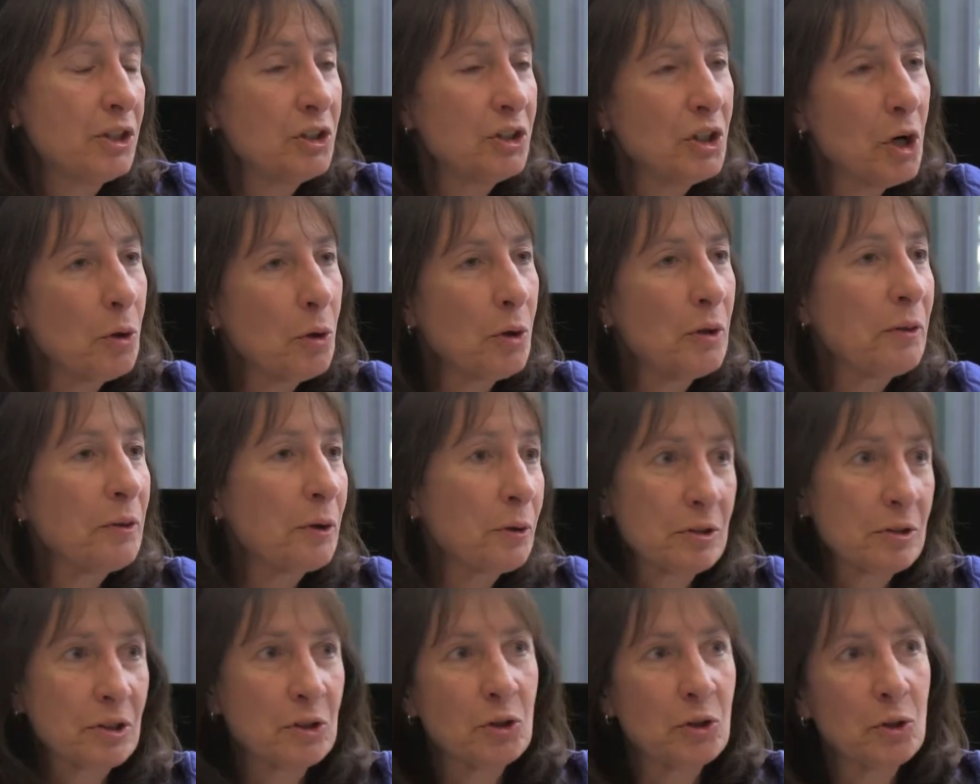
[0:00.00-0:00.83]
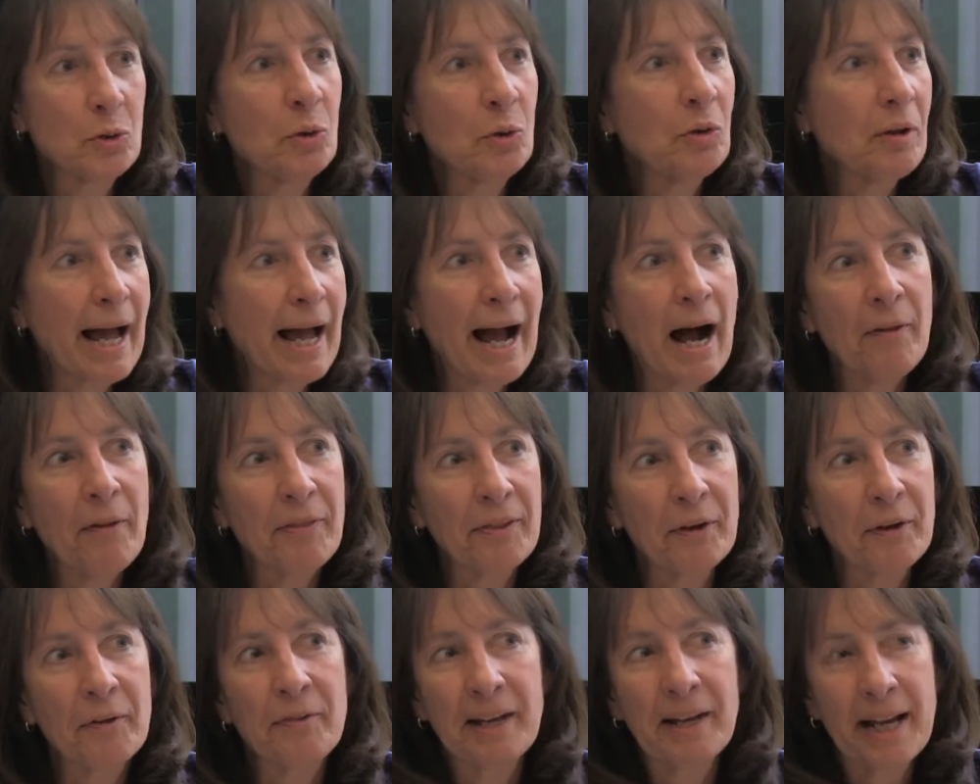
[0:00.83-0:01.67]
to know that there's a tool
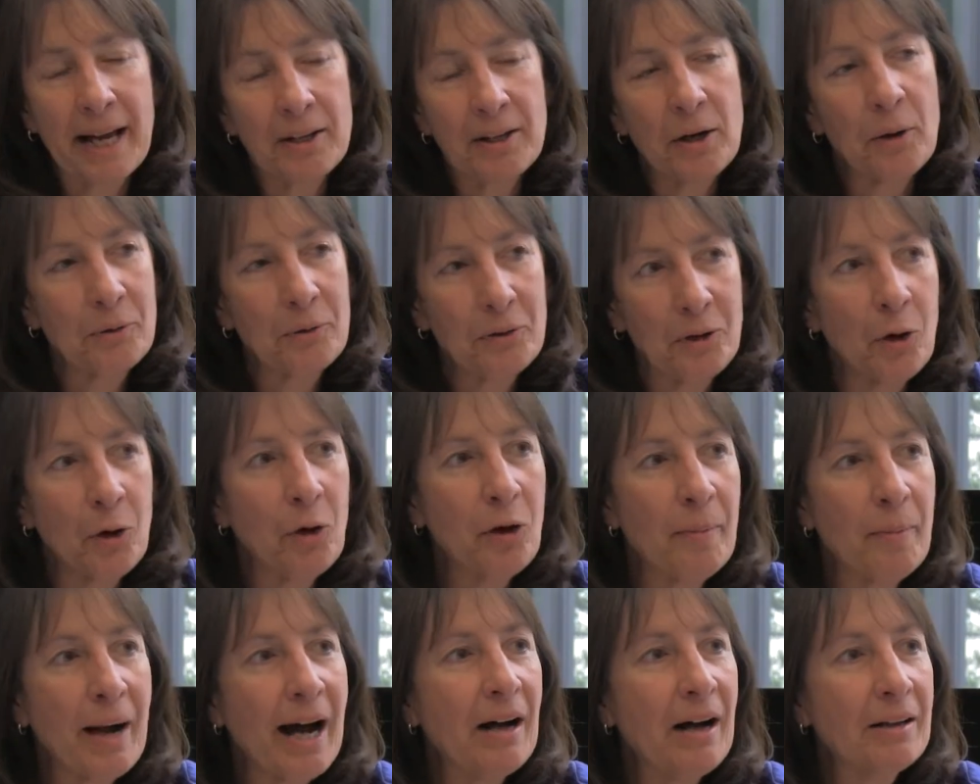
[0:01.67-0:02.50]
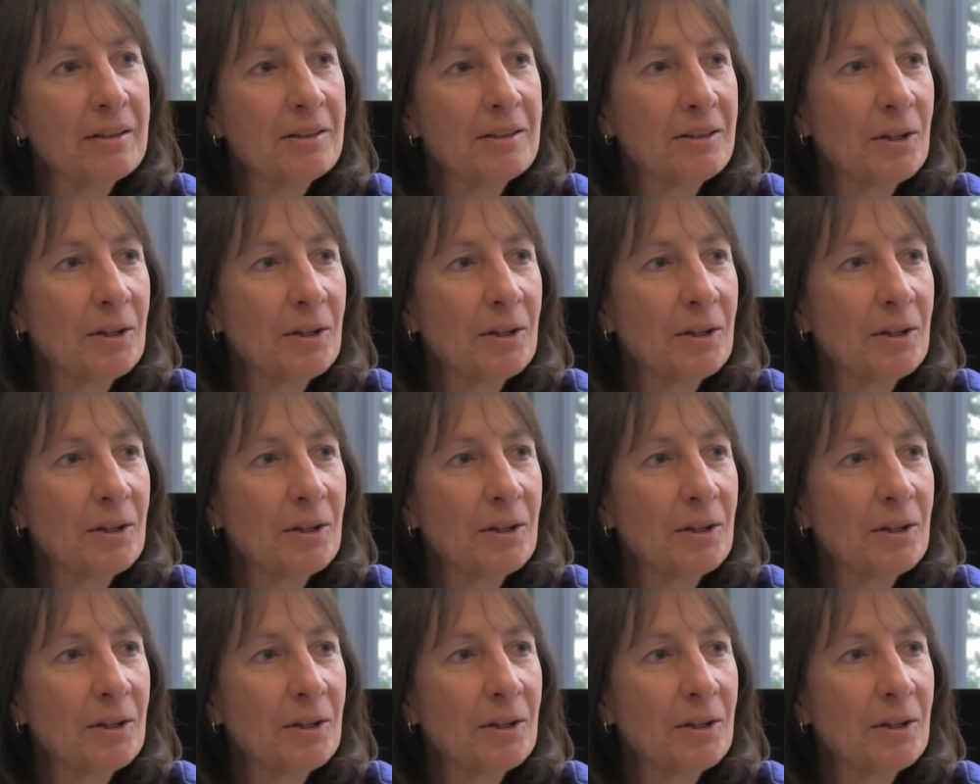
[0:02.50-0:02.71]
out there that I don't know about.